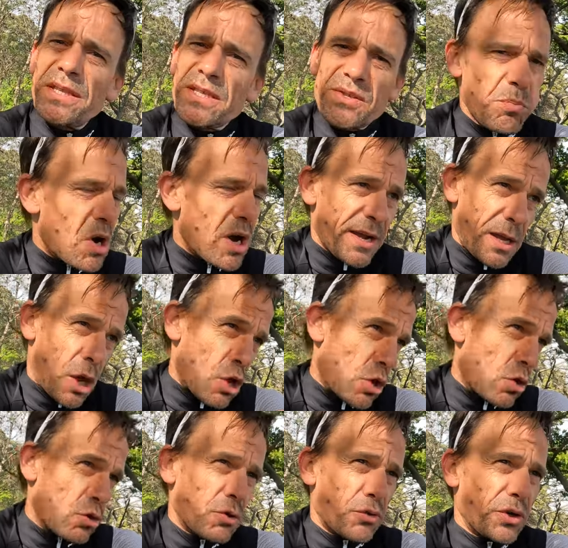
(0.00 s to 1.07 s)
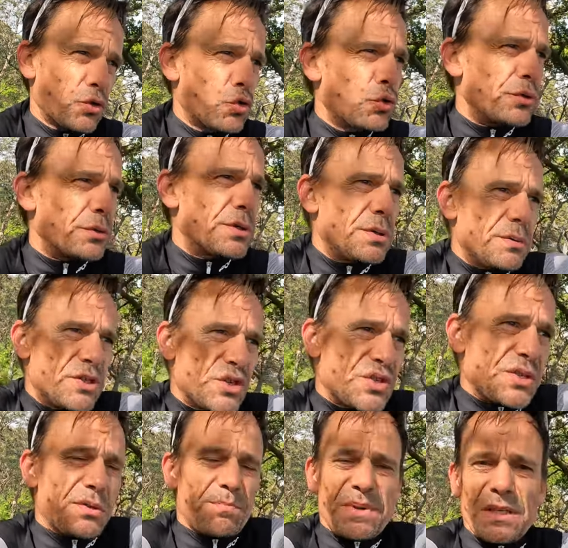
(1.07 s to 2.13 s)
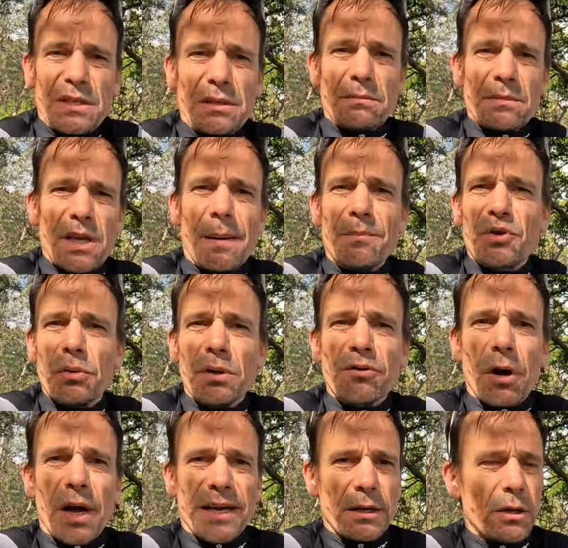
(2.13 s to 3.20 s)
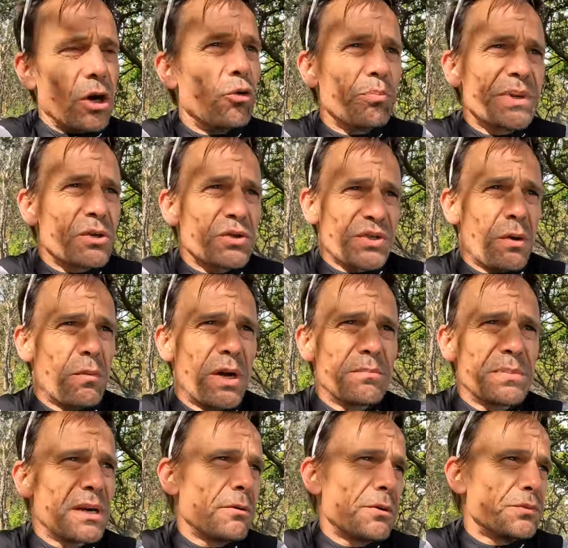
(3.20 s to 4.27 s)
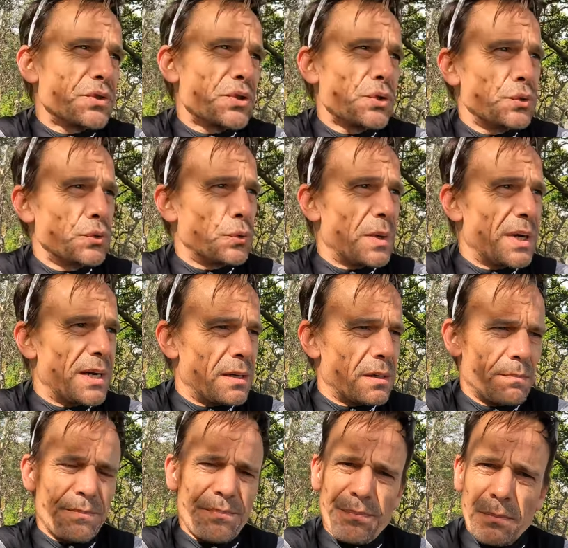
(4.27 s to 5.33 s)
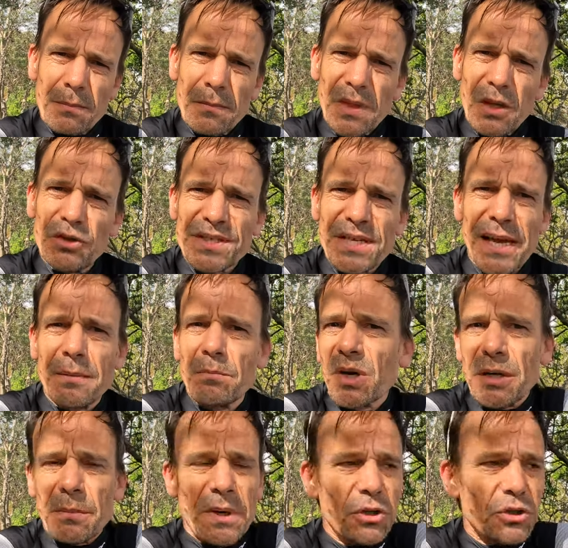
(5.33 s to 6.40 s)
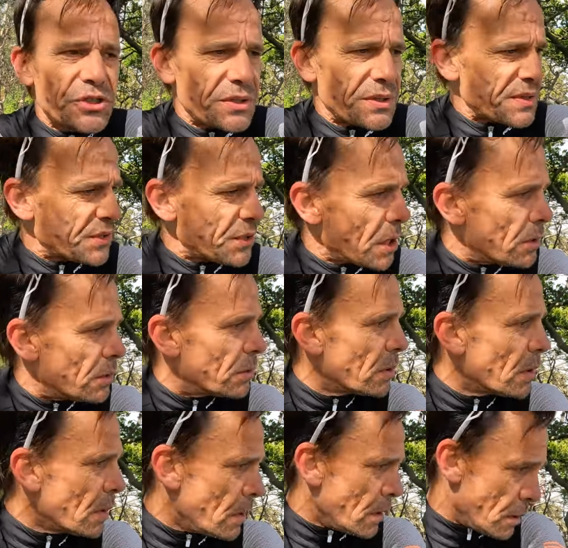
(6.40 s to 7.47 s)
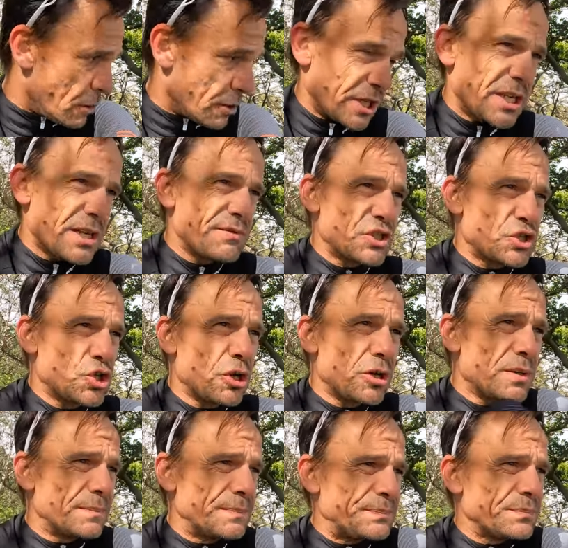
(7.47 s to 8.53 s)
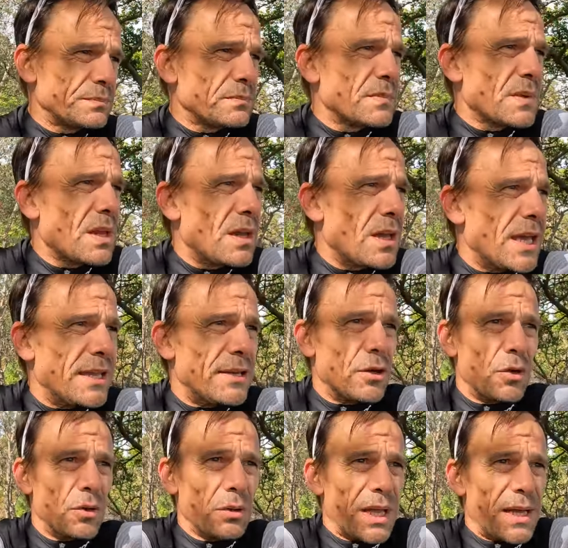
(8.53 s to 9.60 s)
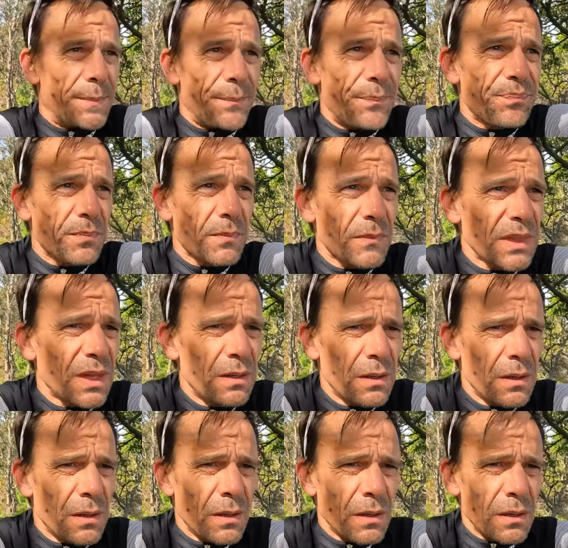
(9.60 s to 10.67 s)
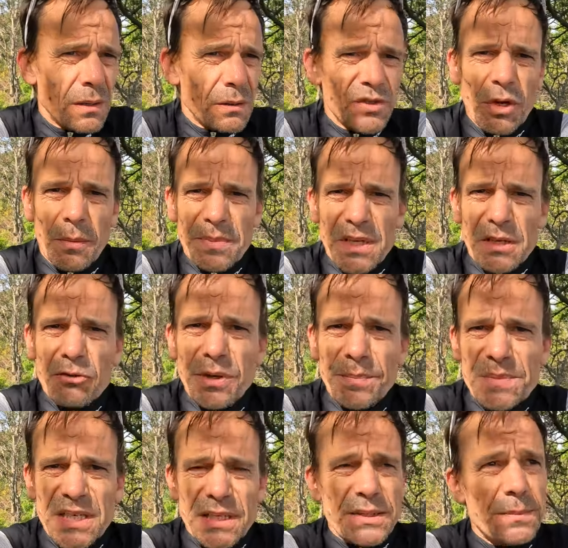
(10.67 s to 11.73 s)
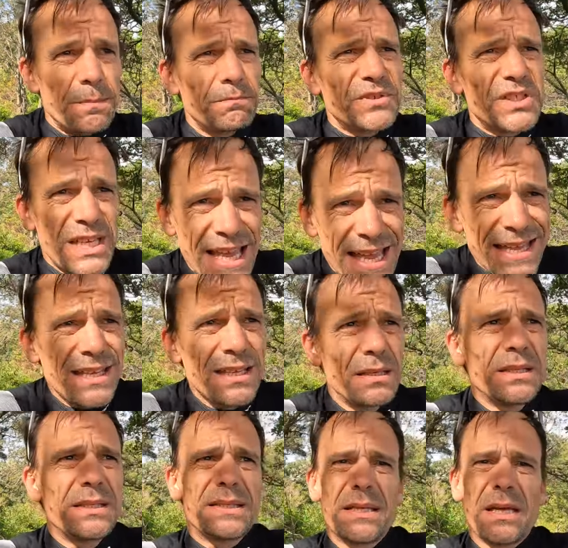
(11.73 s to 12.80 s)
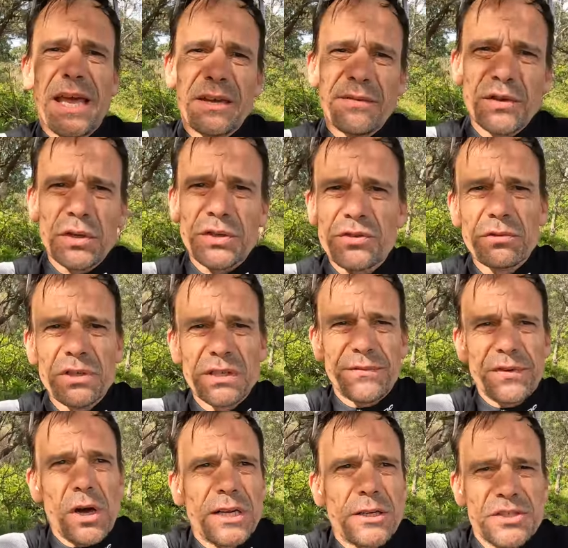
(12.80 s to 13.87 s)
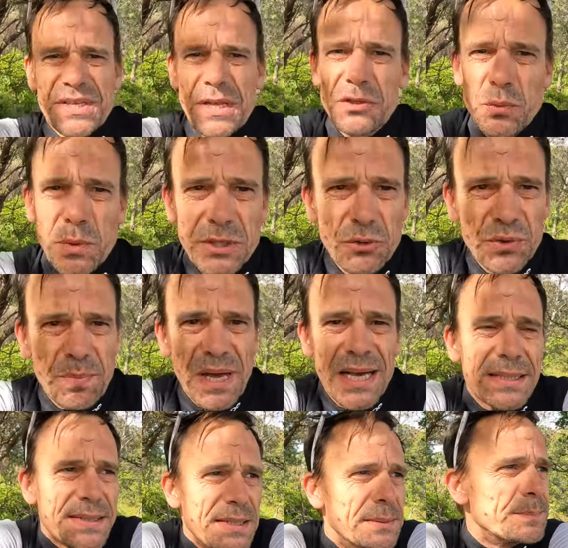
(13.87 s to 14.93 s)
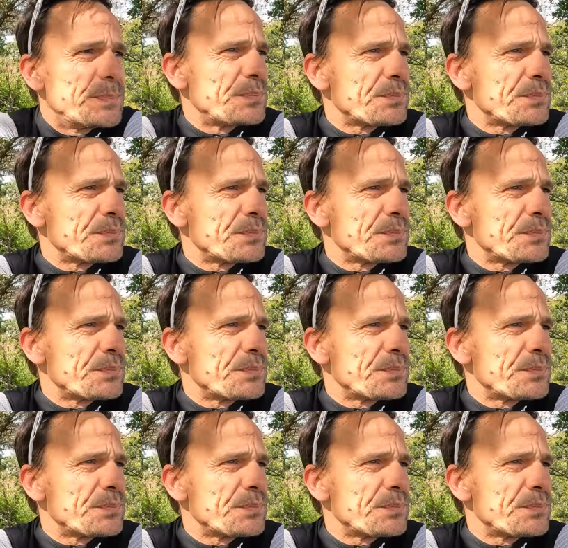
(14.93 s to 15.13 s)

this might go long or it could just be come to a grinding halt because I won't be able to contain my emotions. So I'm gonna give it a shot and I'll stop being cryptic. Today is the anniversary of Heiko Salzwedel's passing.